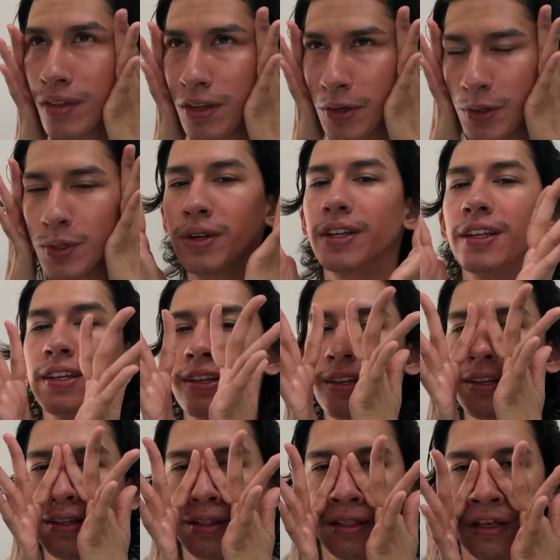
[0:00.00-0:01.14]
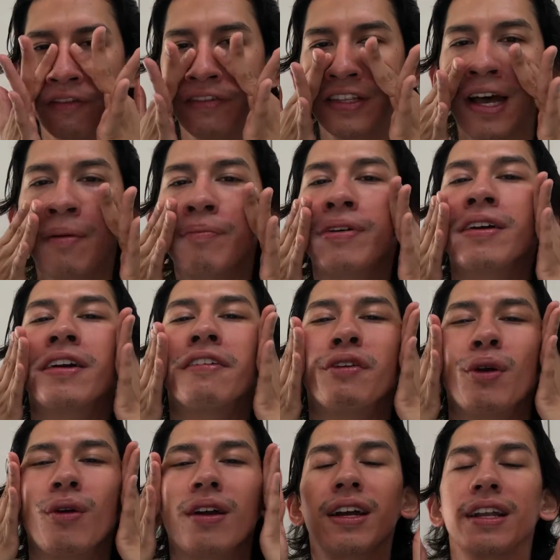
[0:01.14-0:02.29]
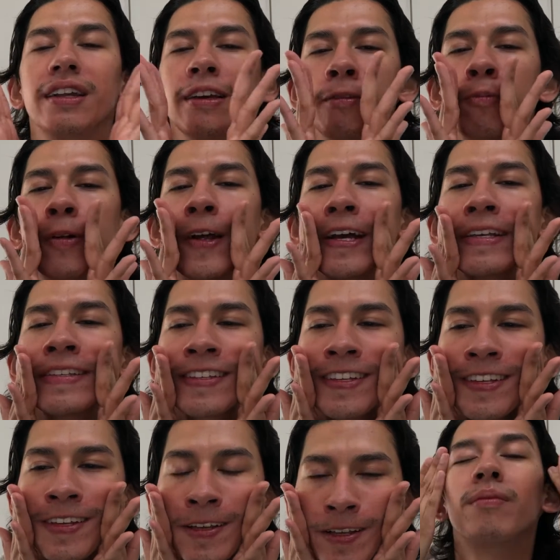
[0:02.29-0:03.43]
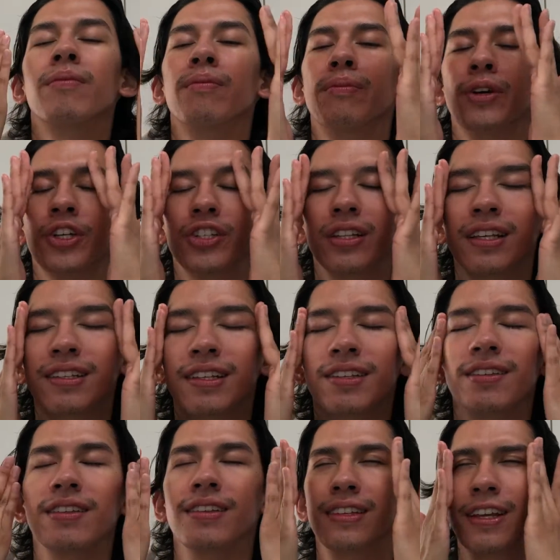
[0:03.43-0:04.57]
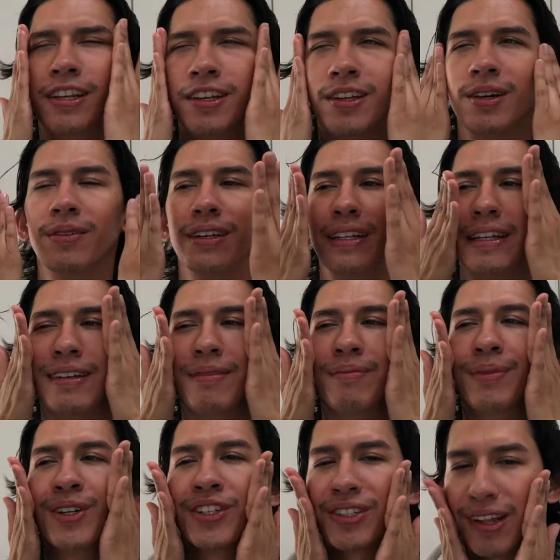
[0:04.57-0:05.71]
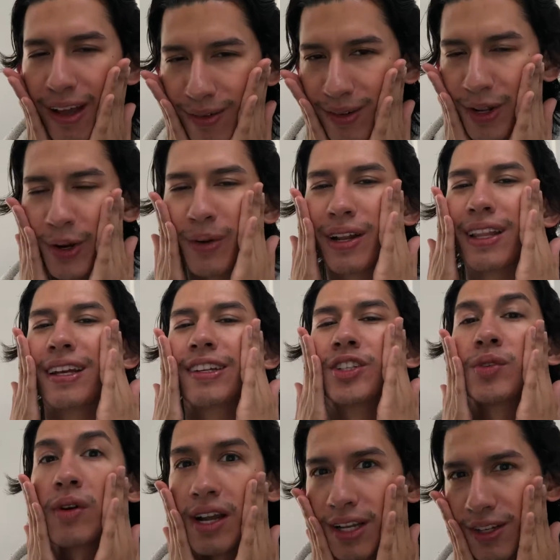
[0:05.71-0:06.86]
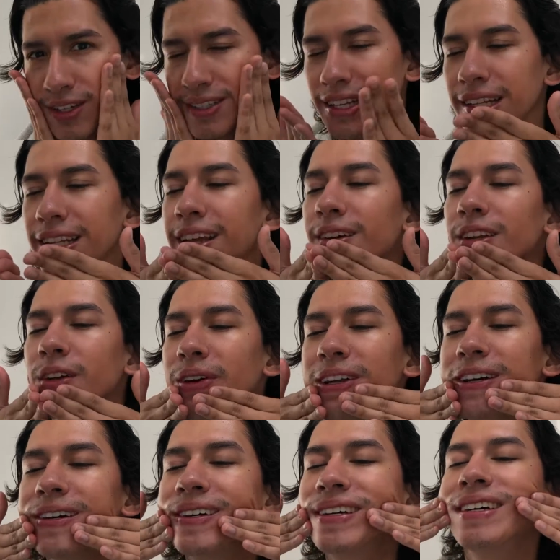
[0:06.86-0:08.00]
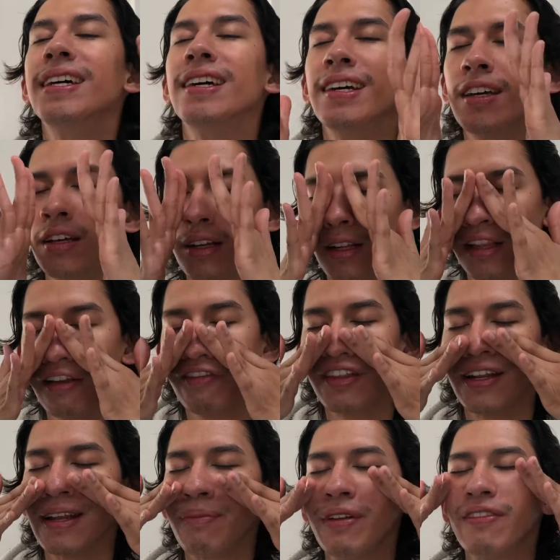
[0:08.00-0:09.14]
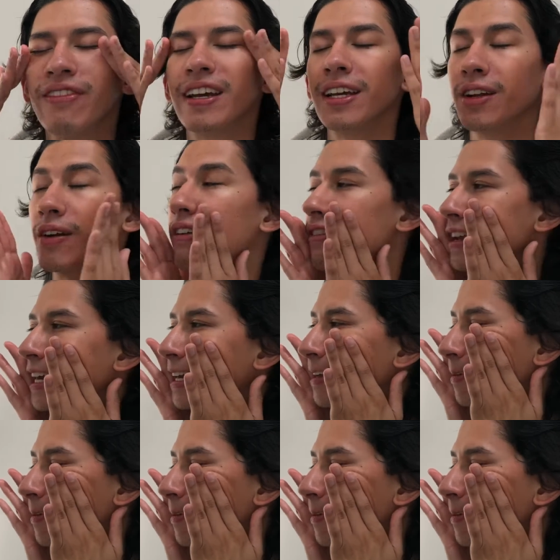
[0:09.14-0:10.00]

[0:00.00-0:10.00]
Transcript: You just want to lift up if you are going to like push things into the skin. You don't want to push down. You don't want to like drag your skin down. You want to lift it up and fight gravity.